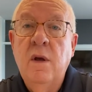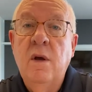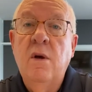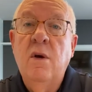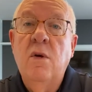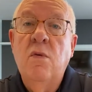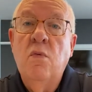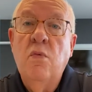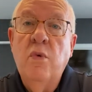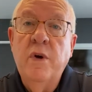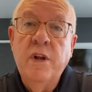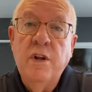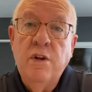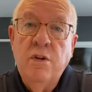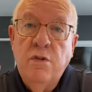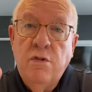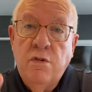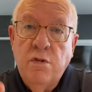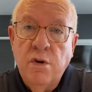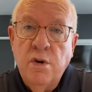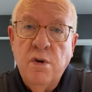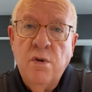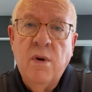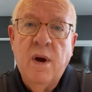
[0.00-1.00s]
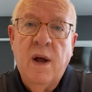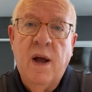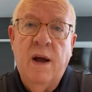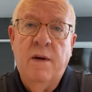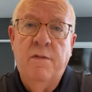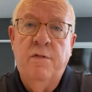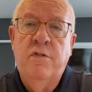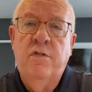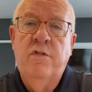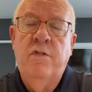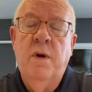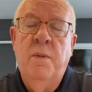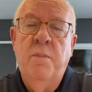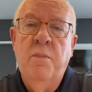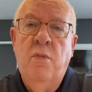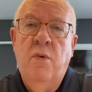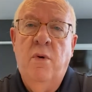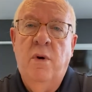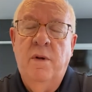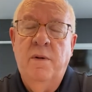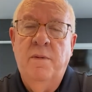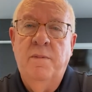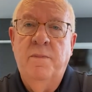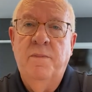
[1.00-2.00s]
We do have
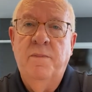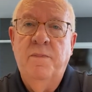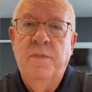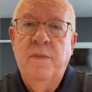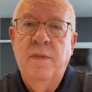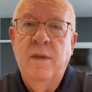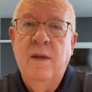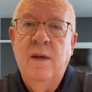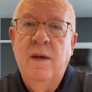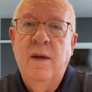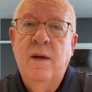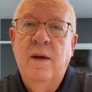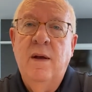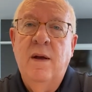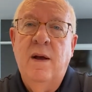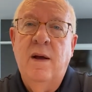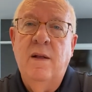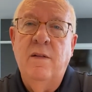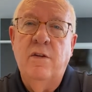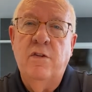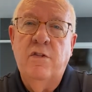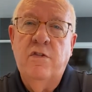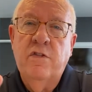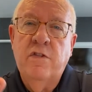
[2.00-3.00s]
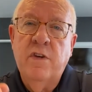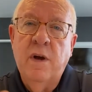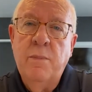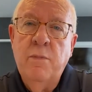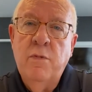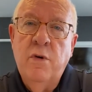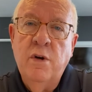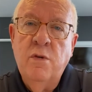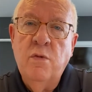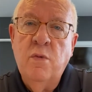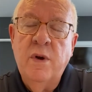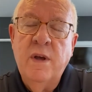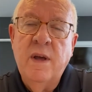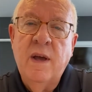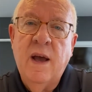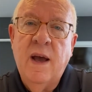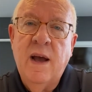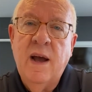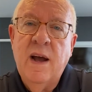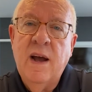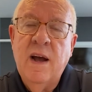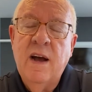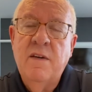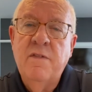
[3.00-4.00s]
someone, and the someone we
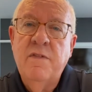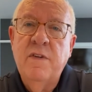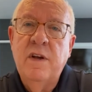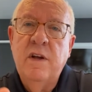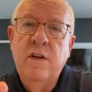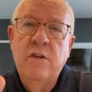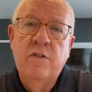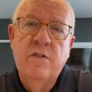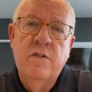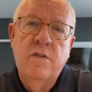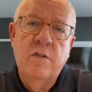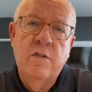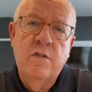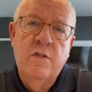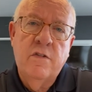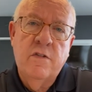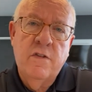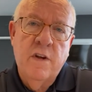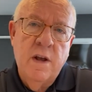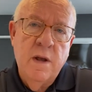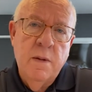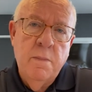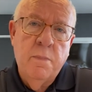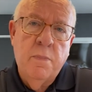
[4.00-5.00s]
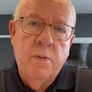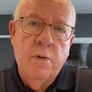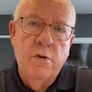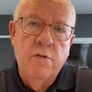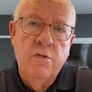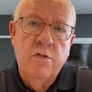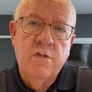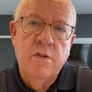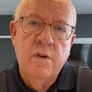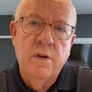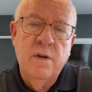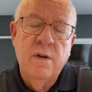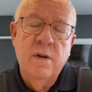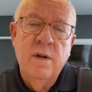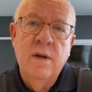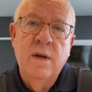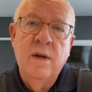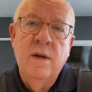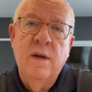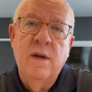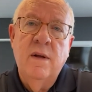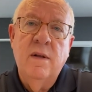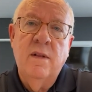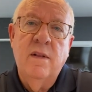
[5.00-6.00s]
have is the same person
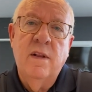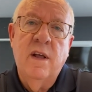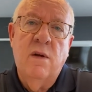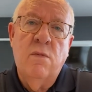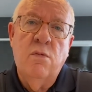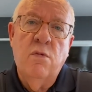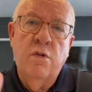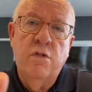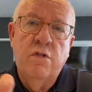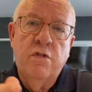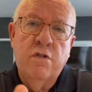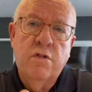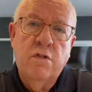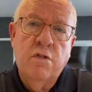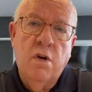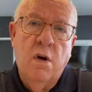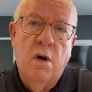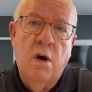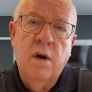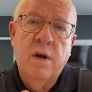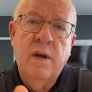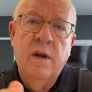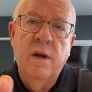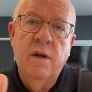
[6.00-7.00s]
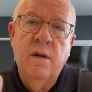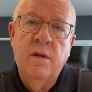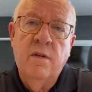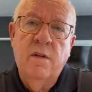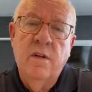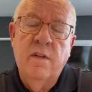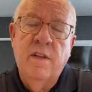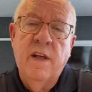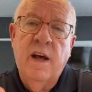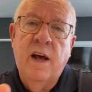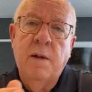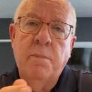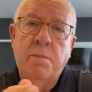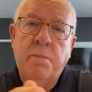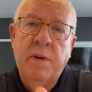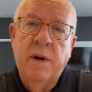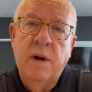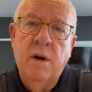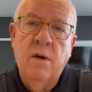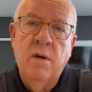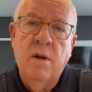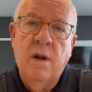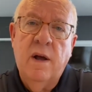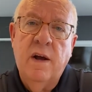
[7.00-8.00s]
that was talking to that
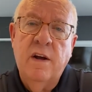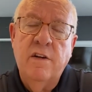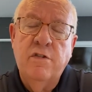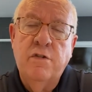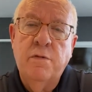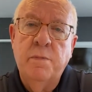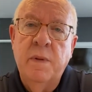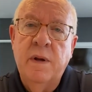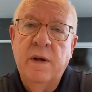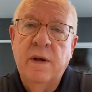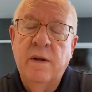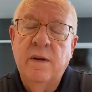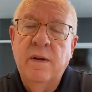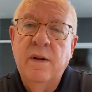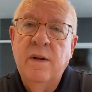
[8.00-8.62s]
paralyzed man.